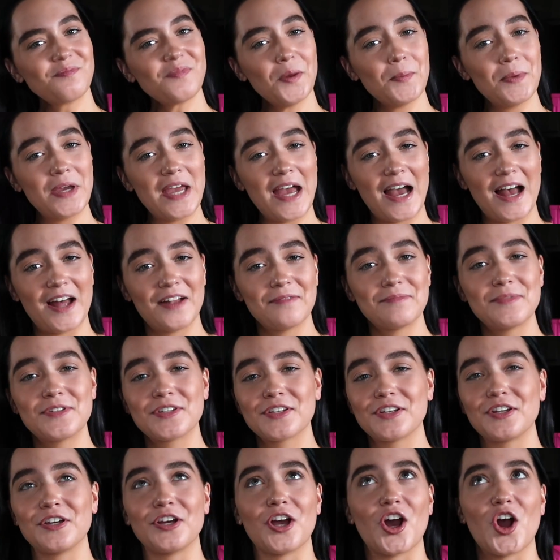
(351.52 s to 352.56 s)
but yeah, I'm just
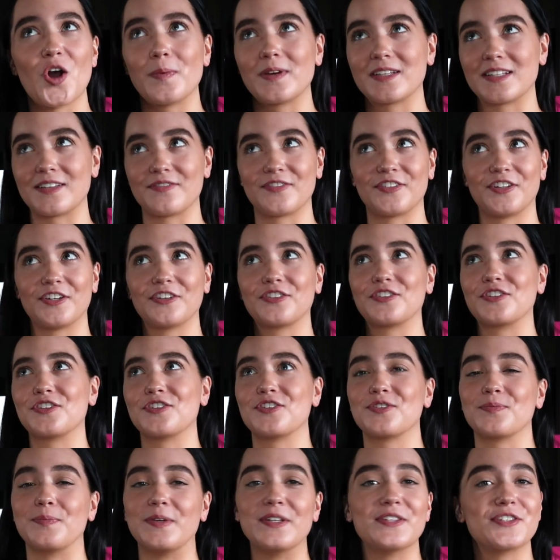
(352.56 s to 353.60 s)
gonna go because I feel like there's
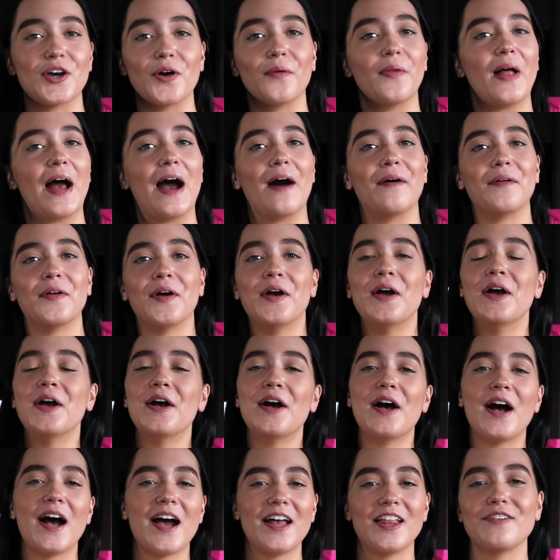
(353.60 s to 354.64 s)
gonna be so loud.
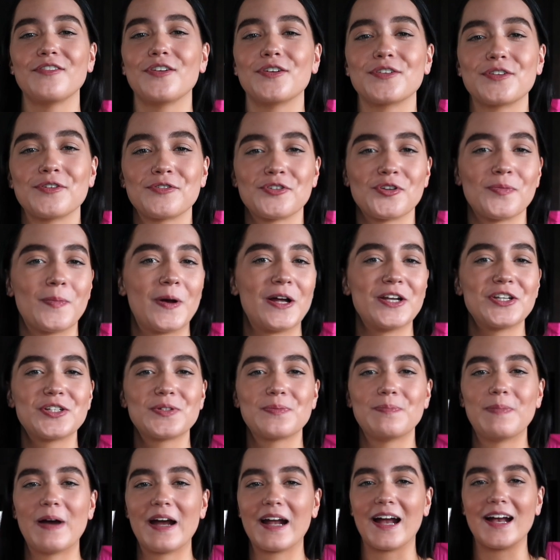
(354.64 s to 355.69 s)
I love y'all so
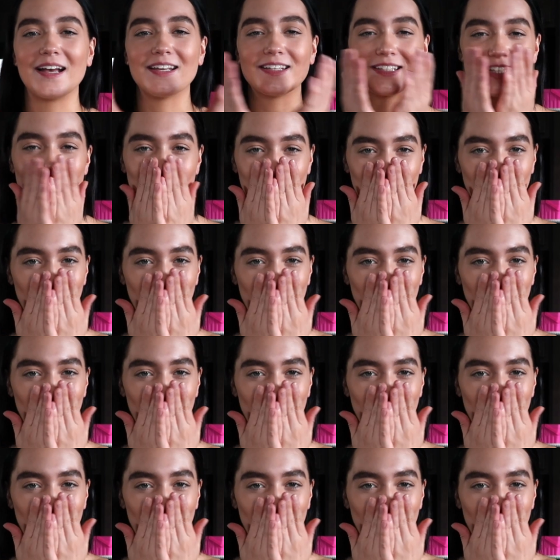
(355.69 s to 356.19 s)
much. Bye guys.